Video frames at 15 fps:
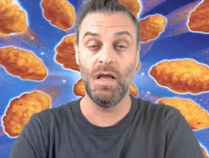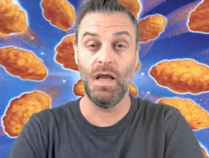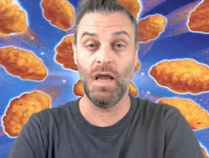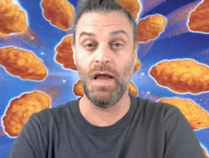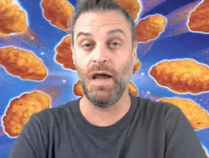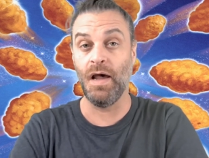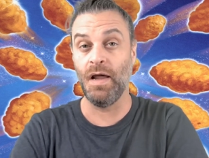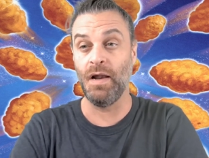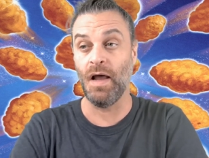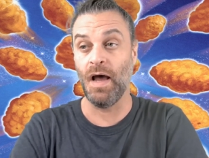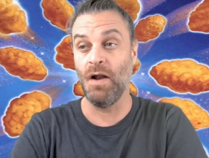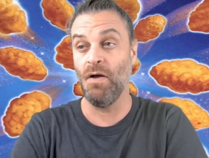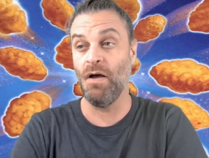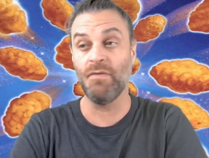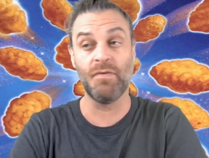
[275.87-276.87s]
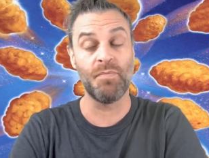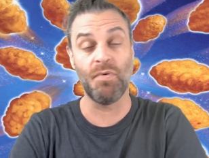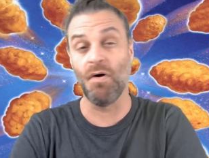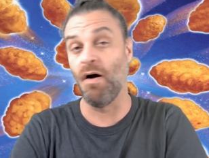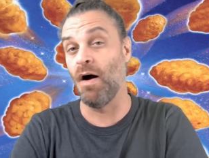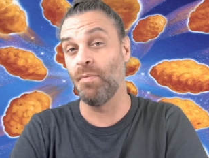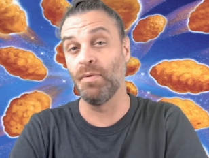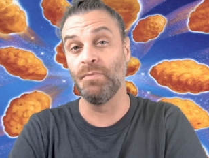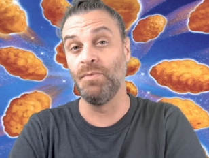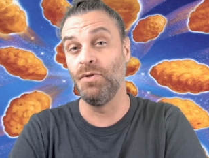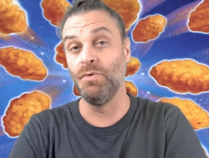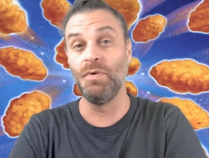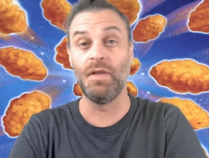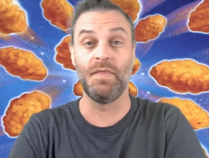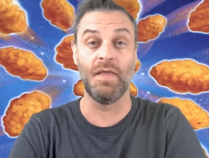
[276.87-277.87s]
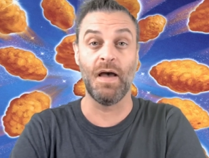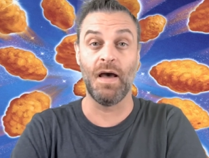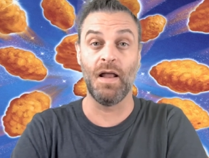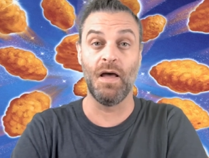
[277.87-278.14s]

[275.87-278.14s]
and I don't have a problem doing that.